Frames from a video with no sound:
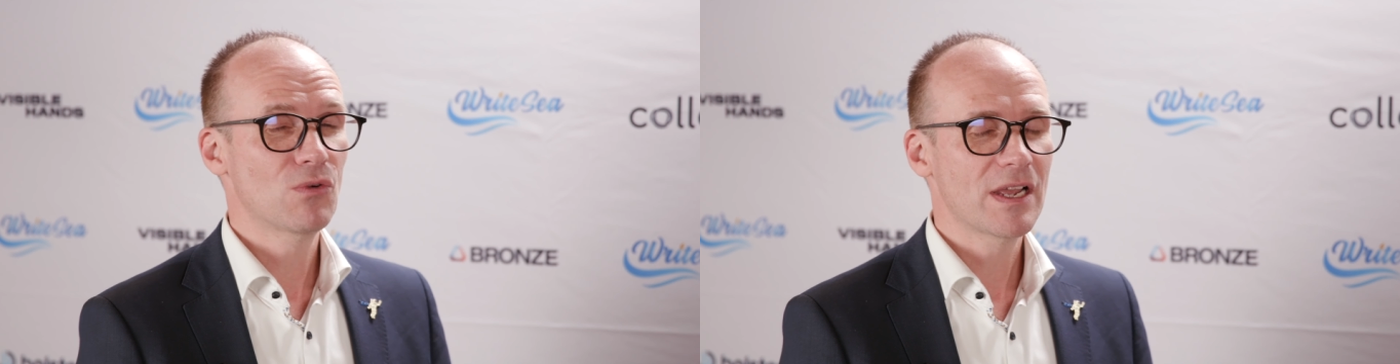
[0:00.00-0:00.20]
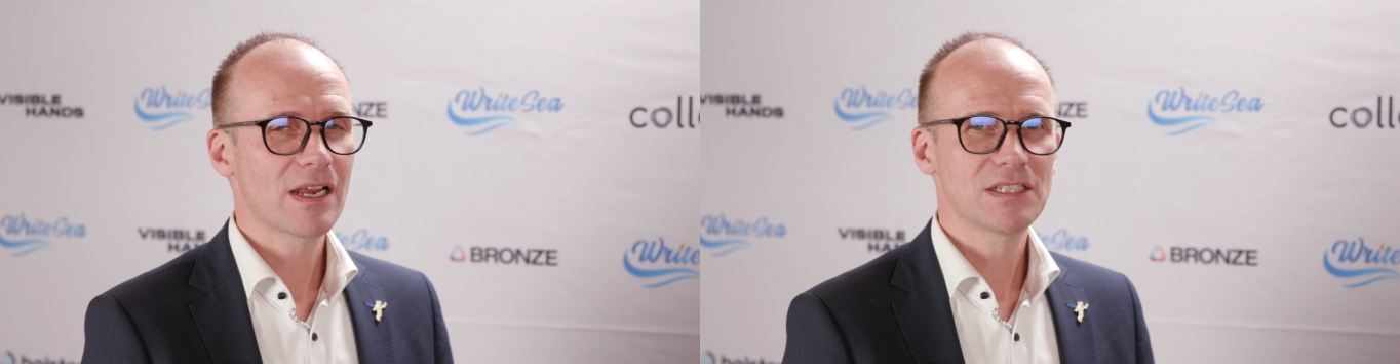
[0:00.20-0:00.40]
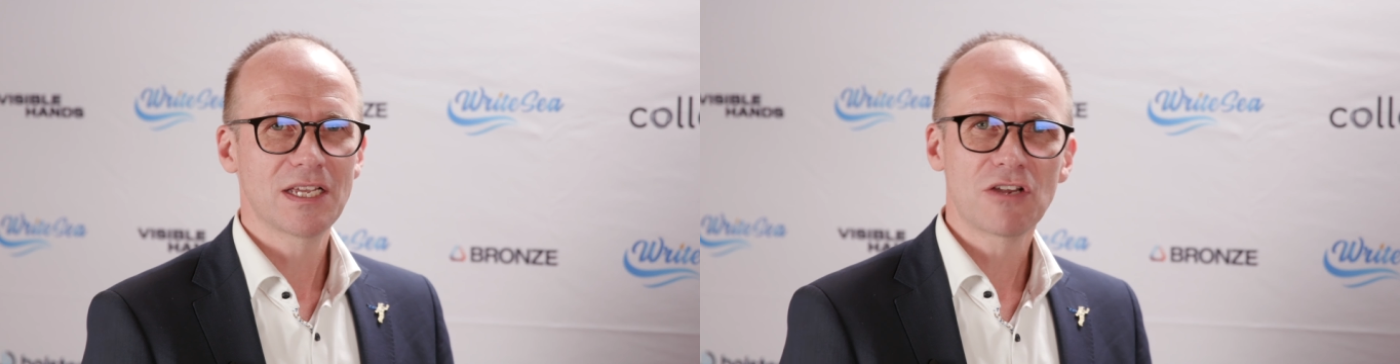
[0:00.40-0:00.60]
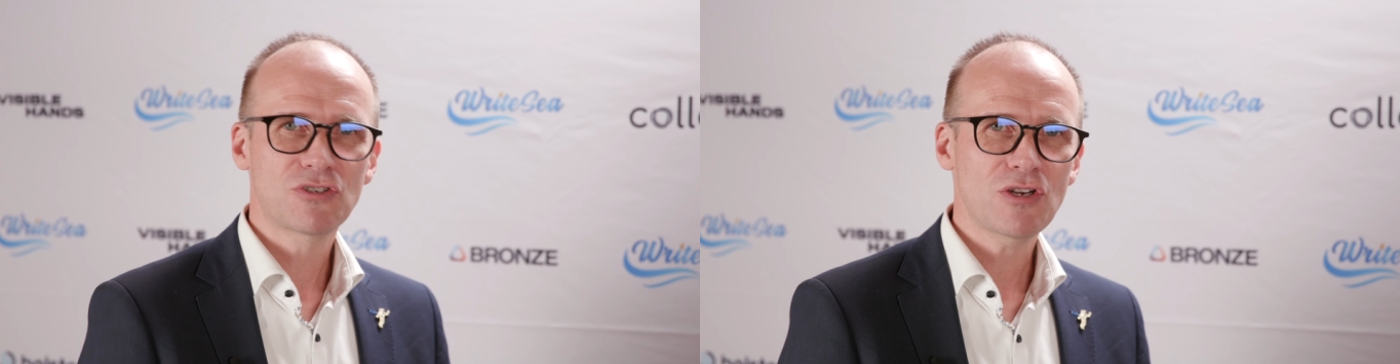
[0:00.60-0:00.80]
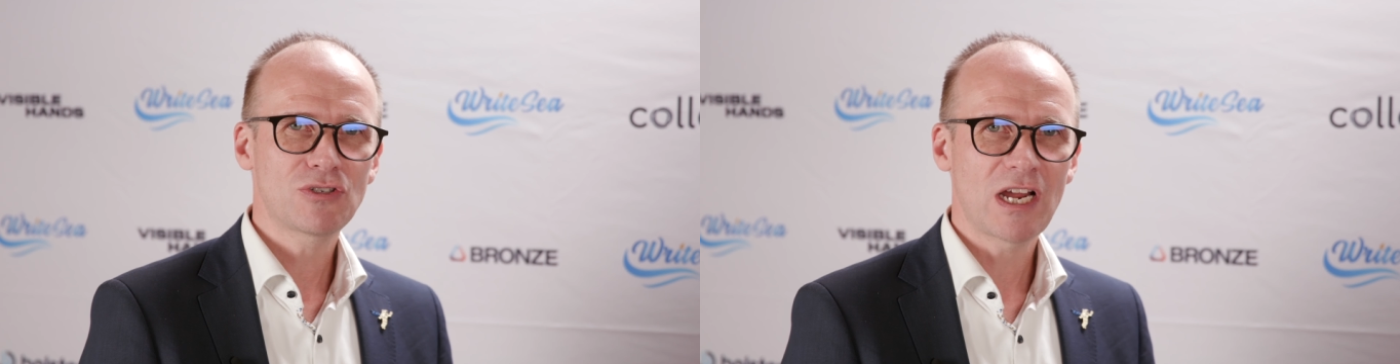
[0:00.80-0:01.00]
like let's say the
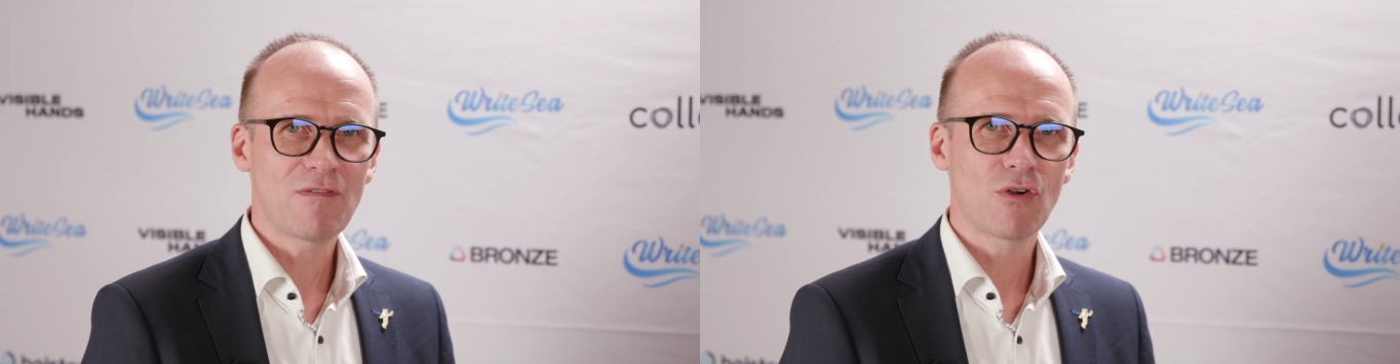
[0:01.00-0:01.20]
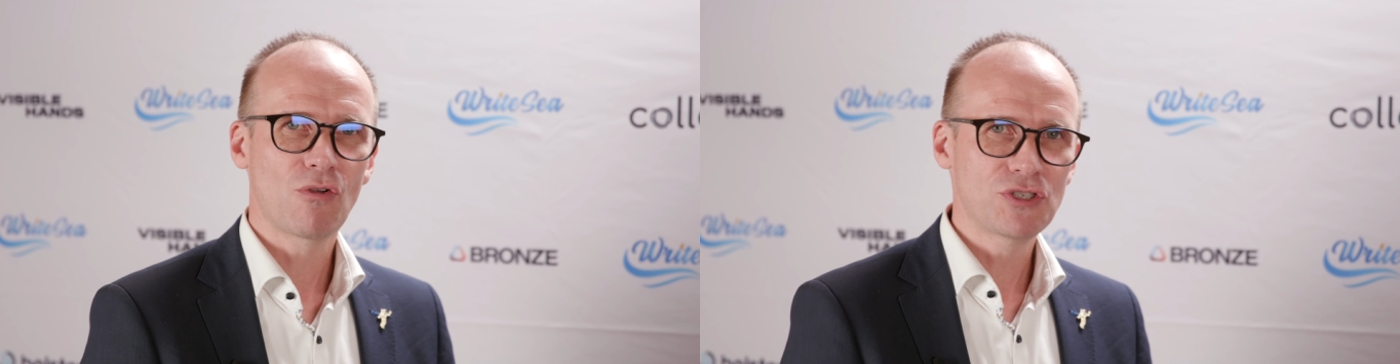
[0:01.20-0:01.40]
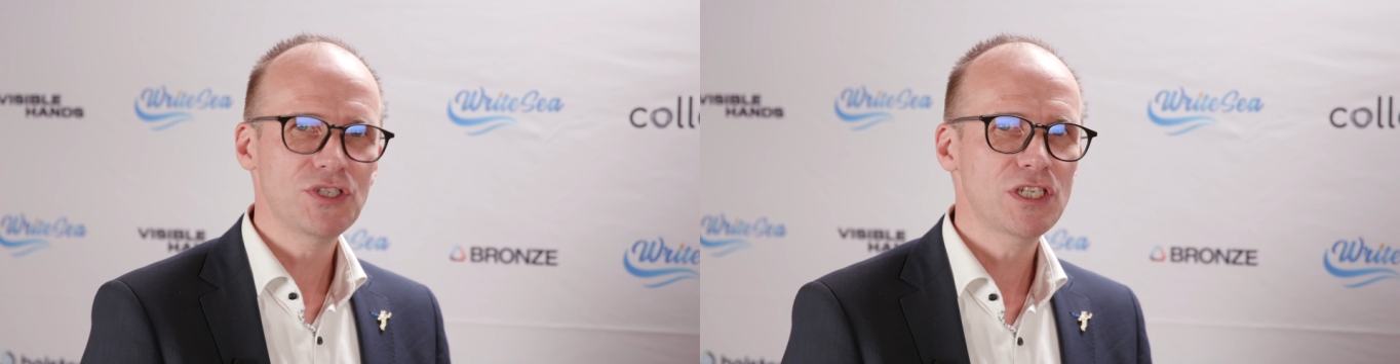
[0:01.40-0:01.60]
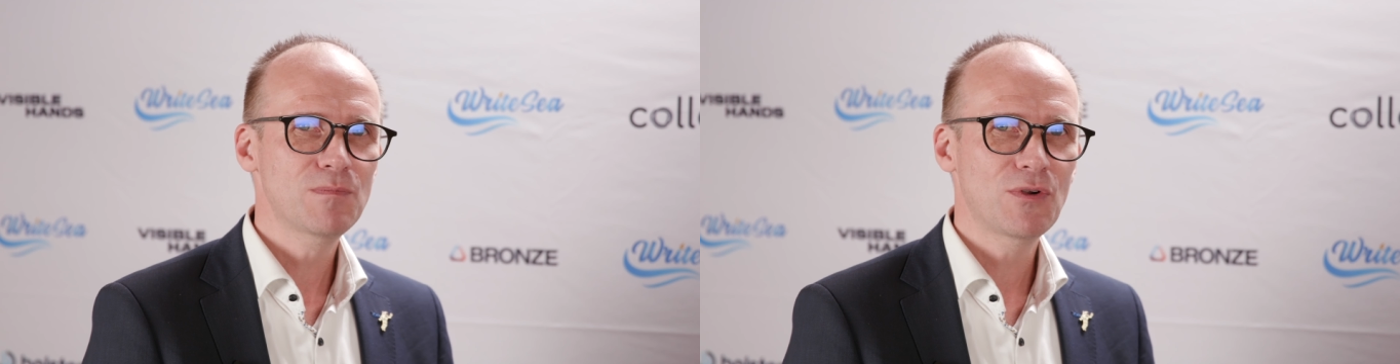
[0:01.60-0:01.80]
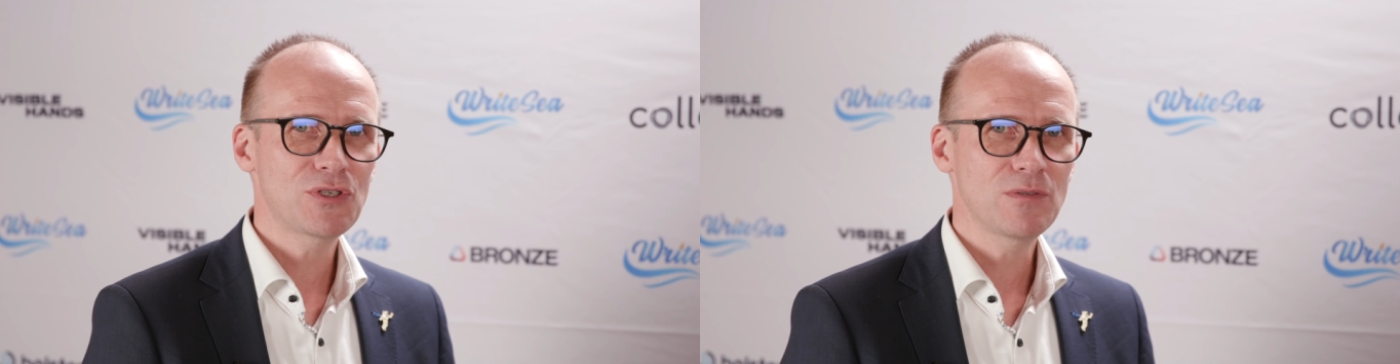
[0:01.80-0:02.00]
truck driver or logistics
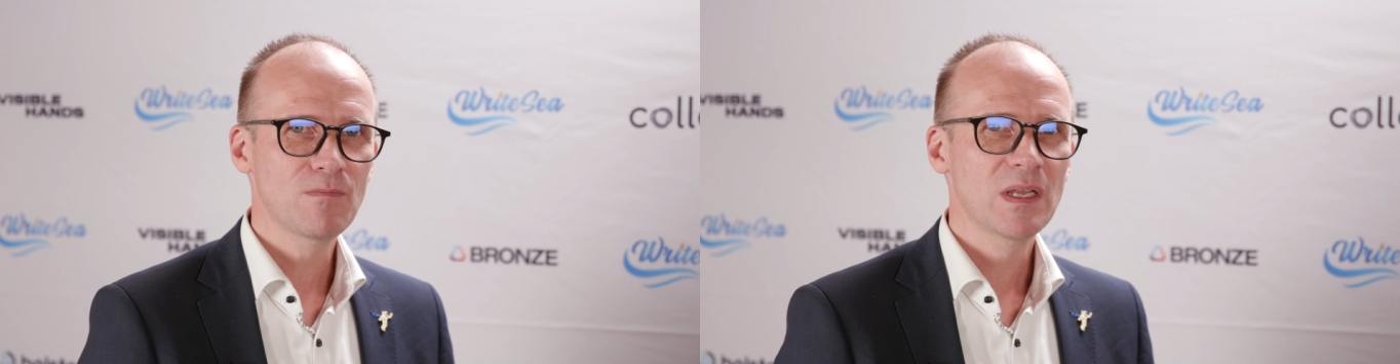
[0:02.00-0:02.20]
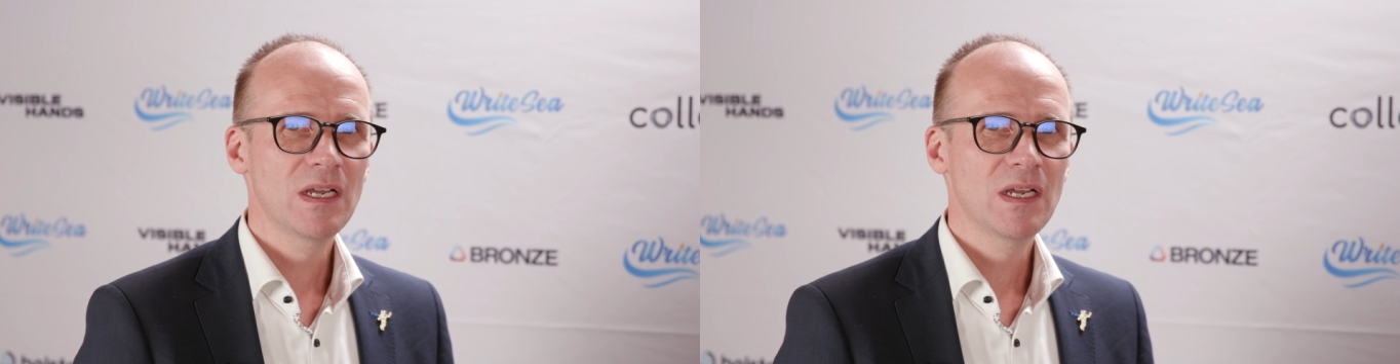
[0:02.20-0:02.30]
person.